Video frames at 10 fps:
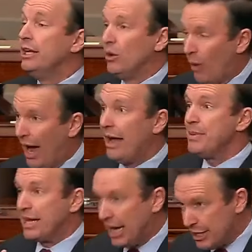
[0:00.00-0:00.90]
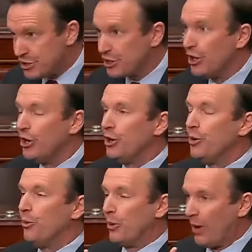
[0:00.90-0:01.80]
Why? Because
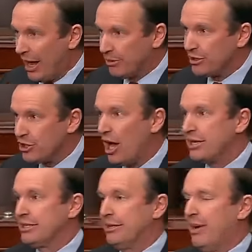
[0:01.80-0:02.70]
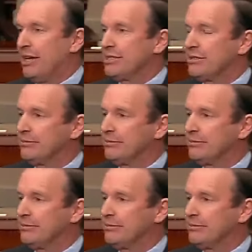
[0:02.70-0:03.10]
we were able to talk to Hamas